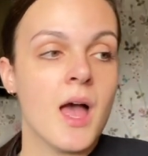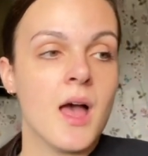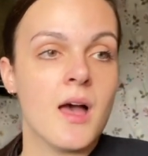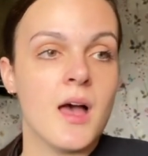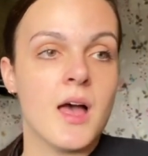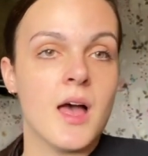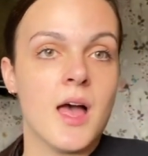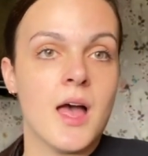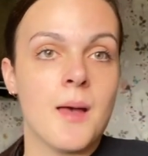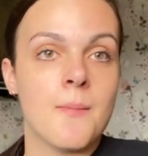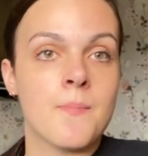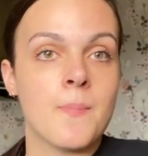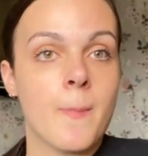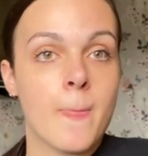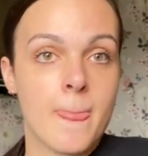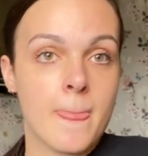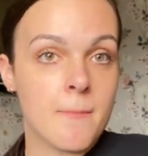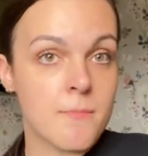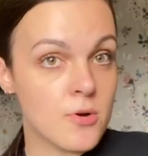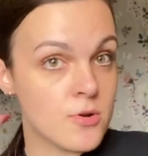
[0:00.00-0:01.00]

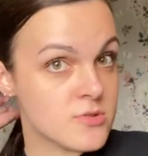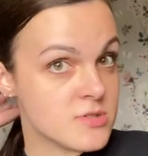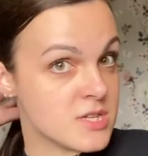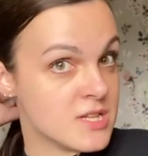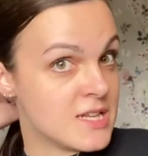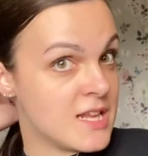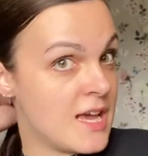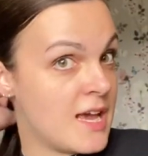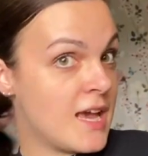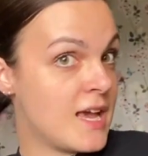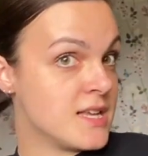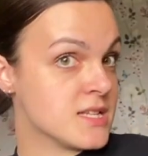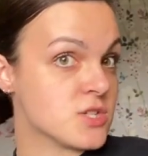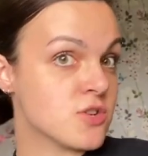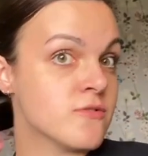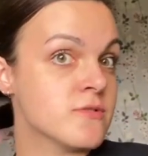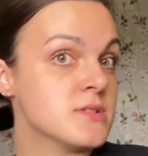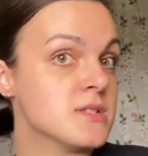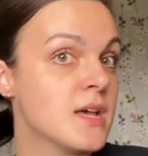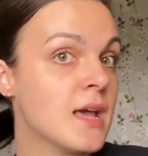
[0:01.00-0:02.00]
But today, it's
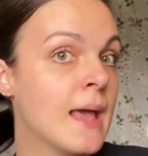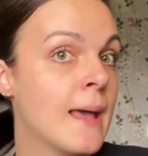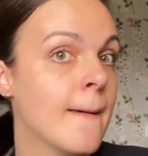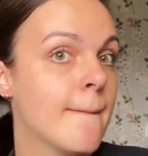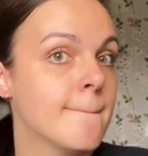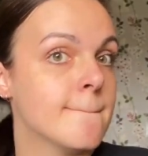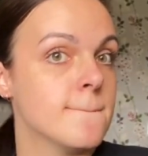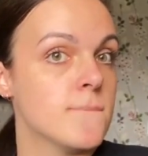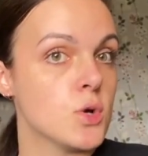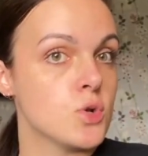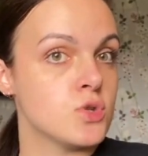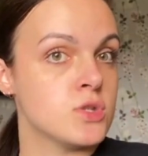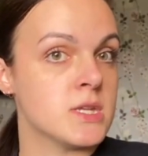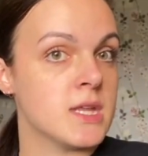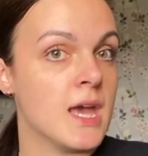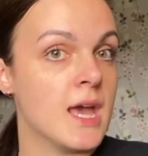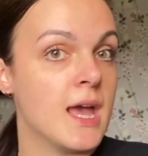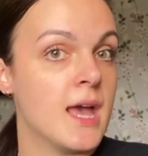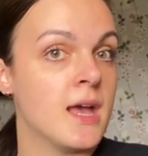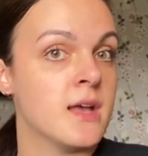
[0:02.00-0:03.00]
currently
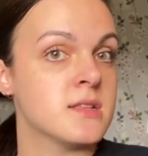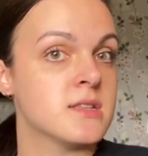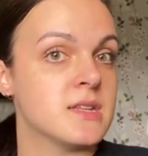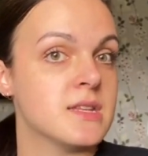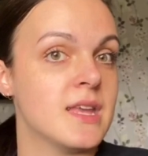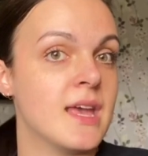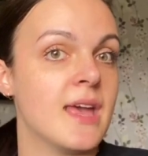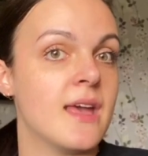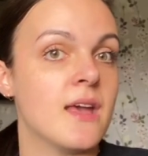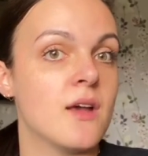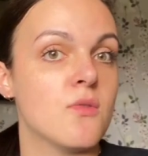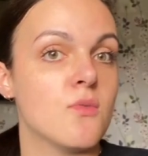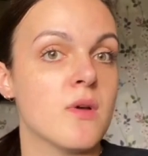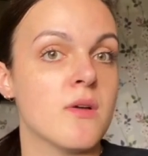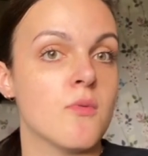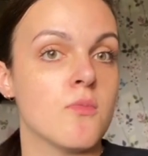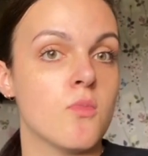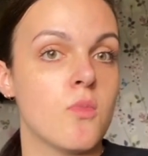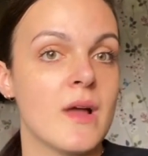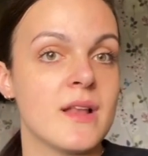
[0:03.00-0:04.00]
Monday. Today we
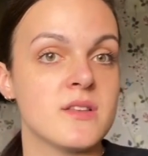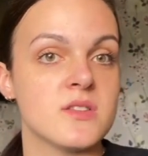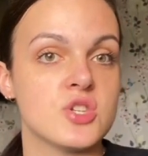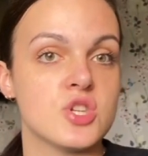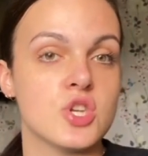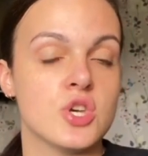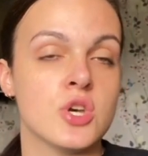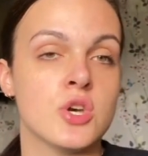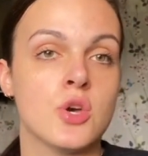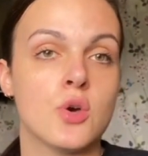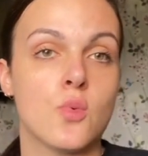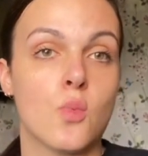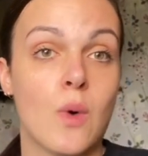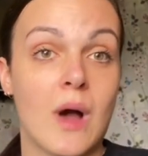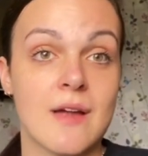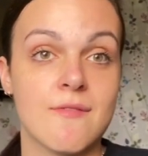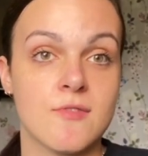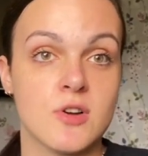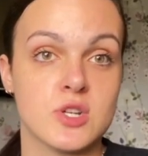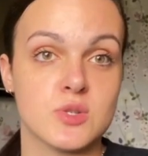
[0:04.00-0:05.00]
went to
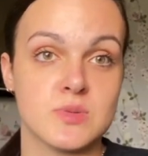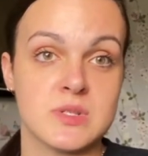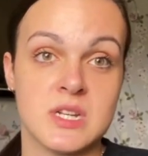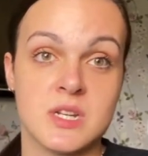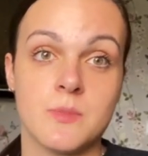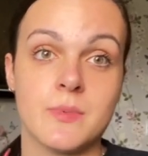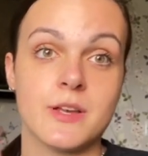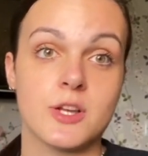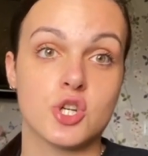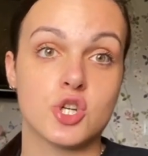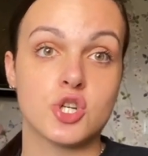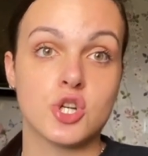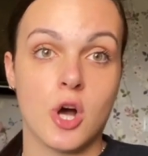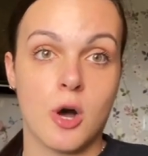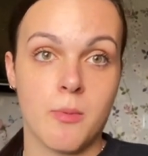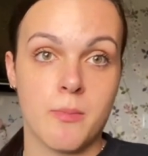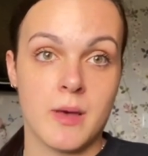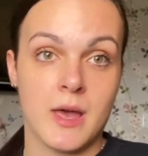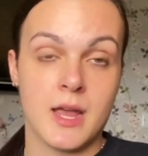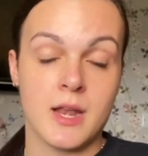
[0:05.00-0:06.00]
White Rose, we did a bit of
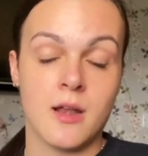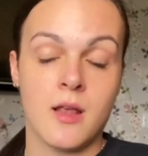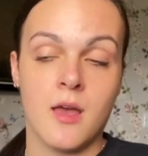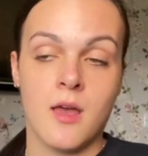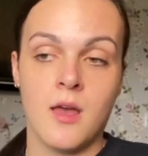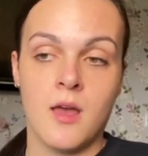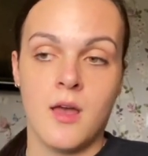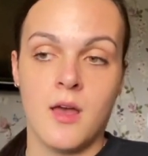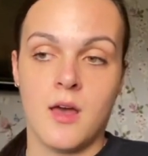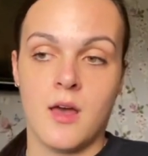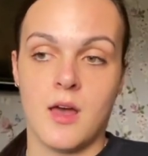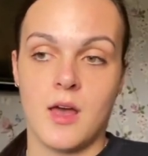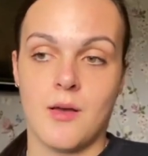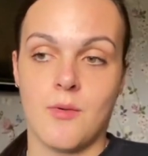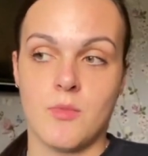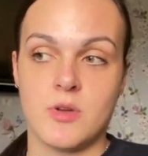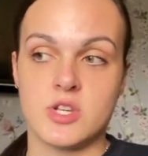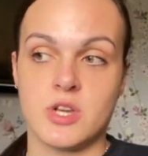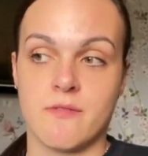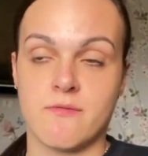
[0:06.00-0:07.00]
shopping,
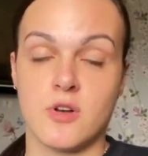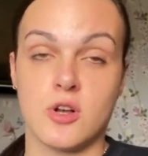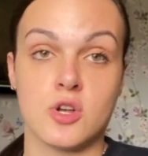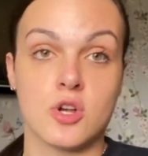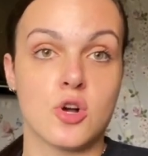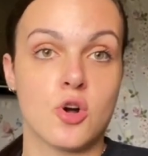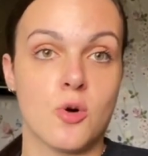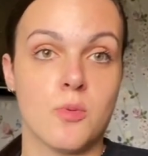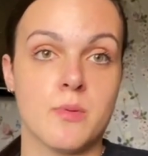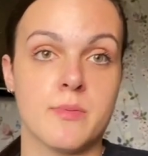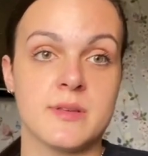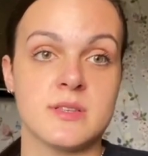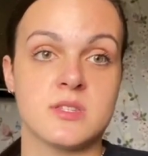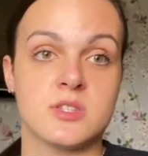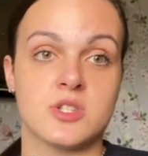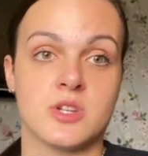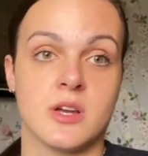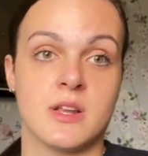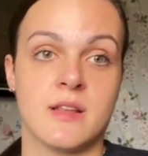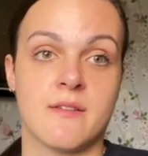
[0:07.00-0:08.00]
which I've got a couple of bits to
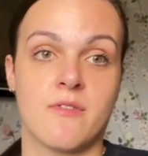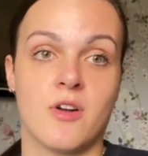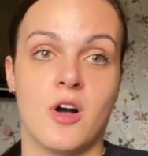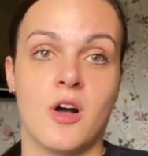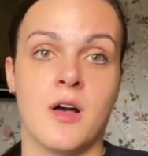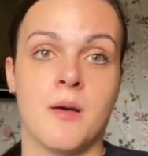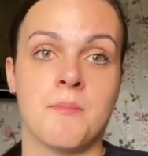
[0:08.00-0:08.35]
show you. I've got a